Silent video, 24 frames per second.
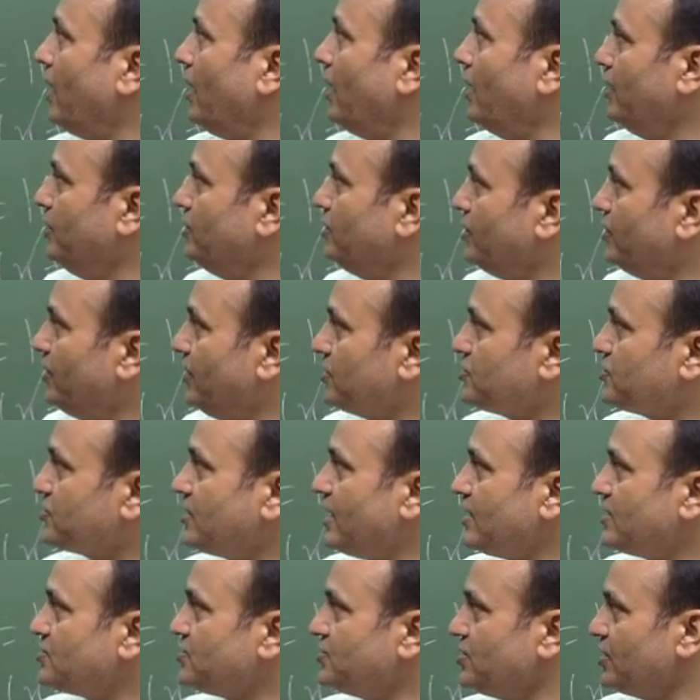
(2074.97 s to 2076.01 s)
In the next
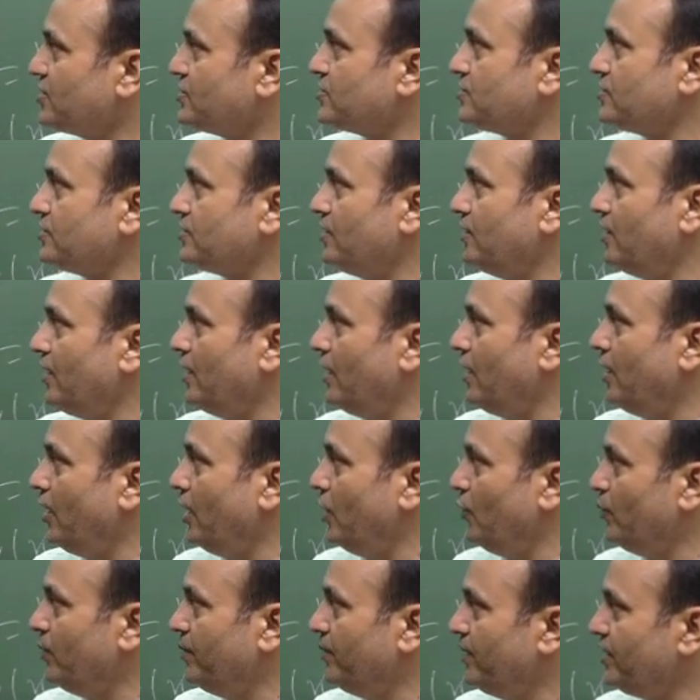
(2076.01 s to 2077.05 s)
class 6,
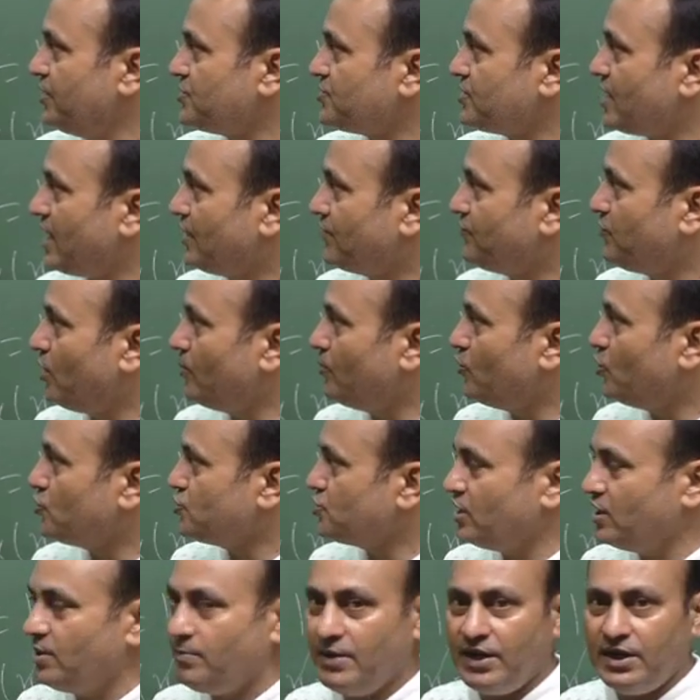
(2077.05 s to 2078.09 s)
we will start from
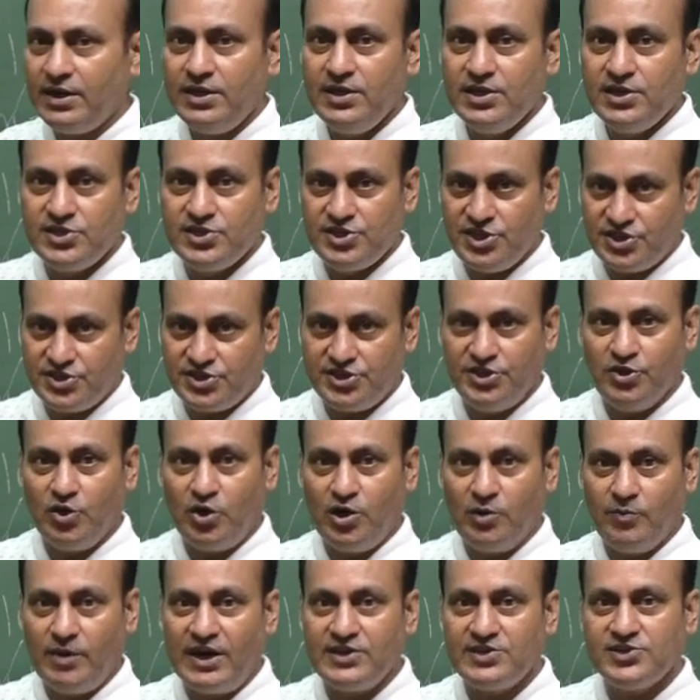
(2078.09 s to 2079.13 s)
question number 60
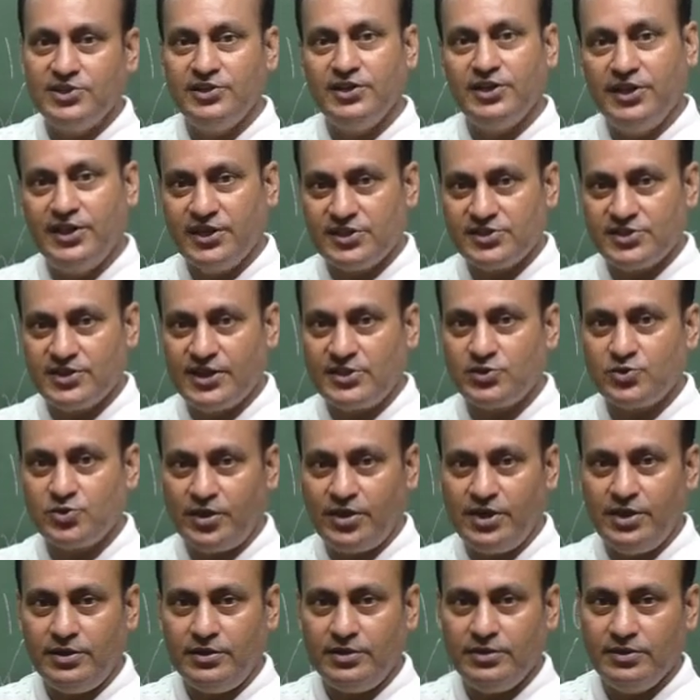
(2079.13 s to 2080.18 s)
onwards in the next class.
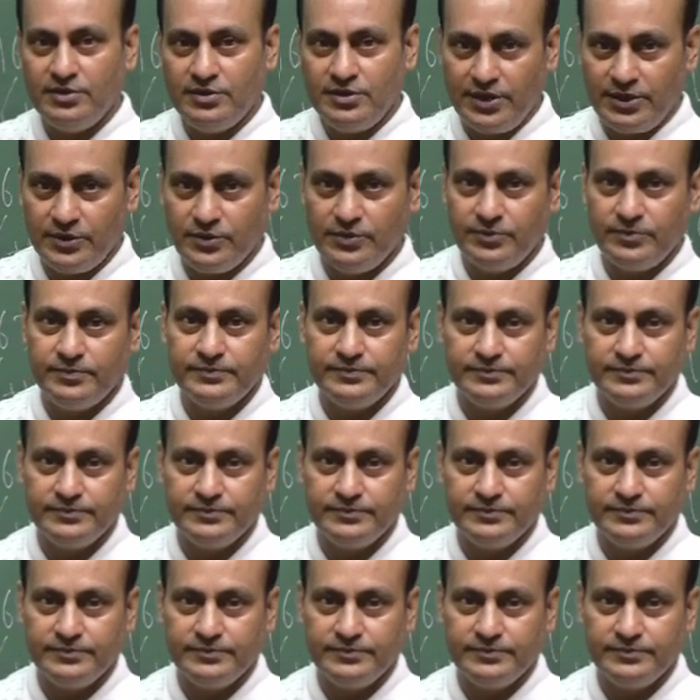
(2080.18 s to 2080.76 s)
Okay. Thank you.